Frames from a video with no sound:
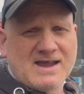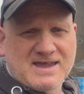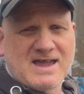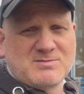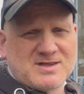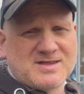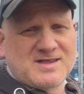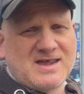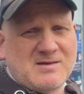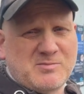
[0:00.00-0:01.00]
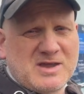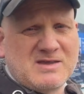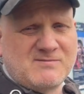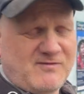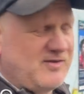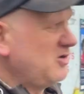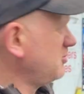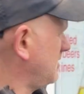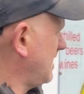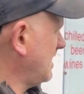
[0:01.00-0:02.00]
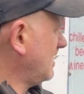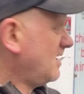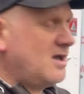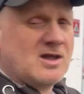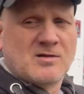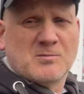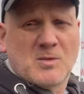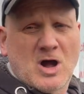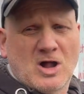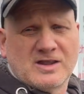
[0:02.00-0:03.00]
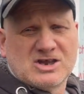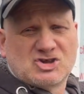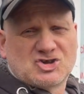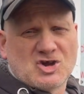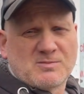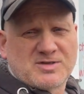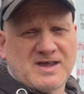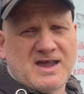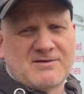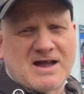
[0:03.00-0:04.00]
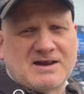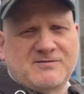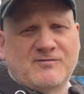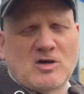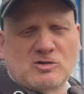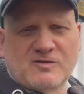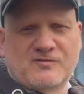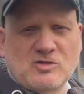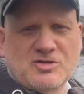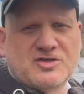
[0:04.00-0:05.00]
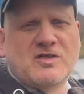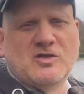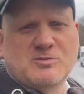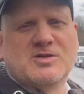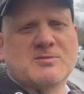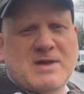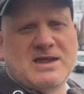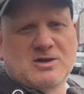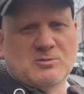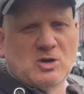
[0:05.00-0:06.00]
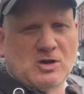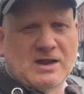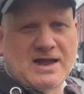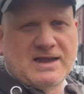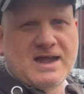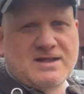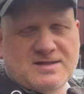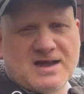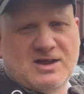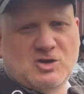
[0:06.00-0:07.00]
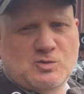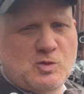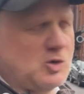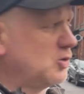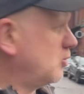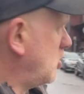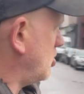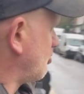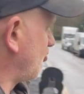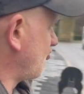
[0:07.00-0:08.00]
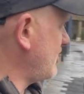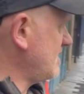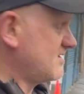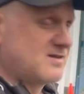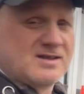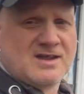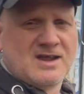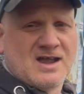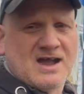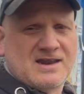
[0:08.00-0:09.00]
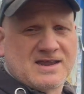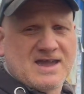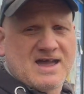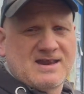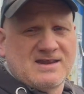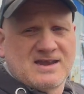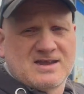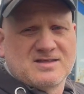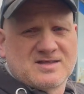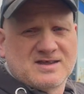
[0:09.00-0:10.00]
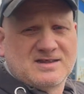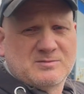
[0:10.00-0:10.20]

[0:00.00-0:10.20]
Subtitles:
came to see it being filmed here, all these shops here had false fronts on them to make them look like a Second World War street. And again, you can see the